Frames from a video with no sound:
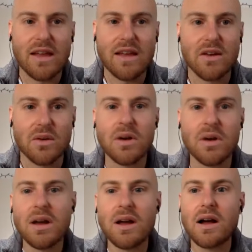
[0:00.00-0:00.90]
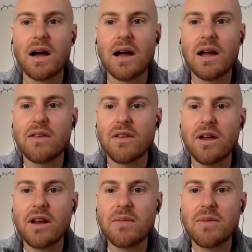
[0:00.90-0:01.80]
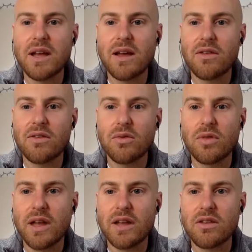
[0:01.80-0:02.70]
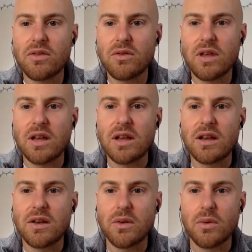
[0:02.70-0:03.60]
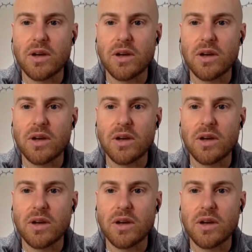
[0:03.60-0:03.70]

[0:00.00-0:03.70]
thank you. Is there anybody else who'd like to get any